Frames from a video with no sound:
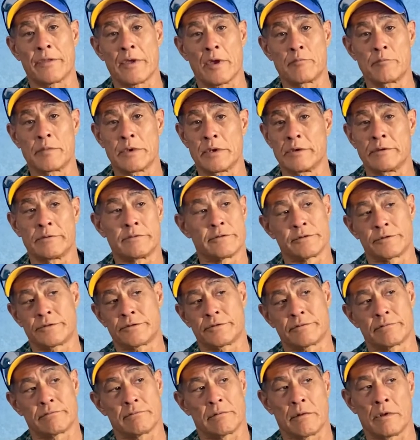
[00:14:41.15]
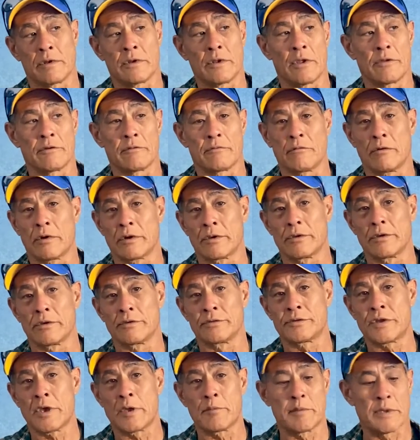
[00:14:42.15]
I'd be just another one of
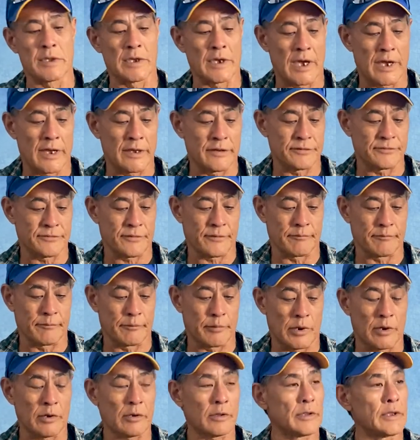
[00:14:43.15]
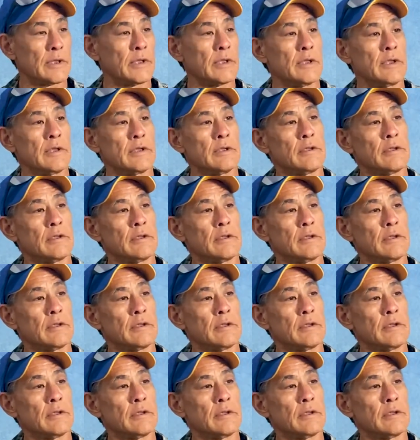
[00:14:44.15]
those hippie guys from Berkeley,